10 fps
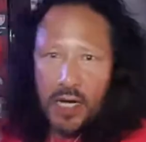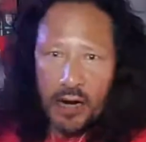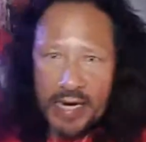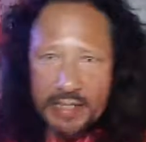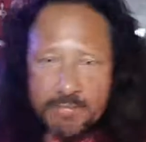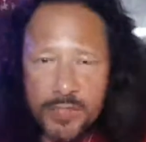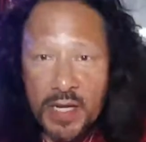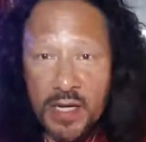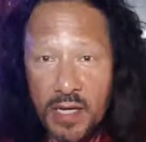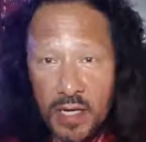All right.
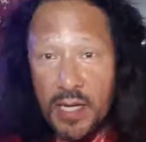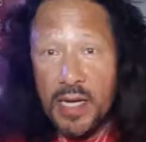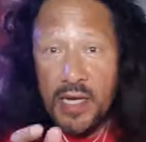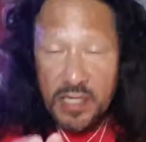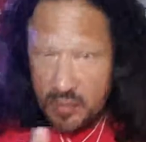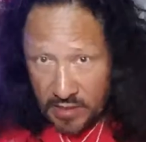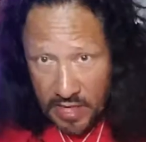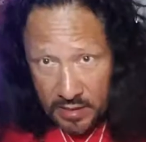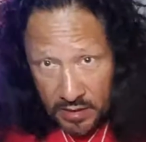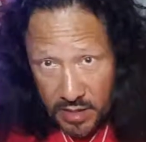
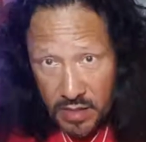And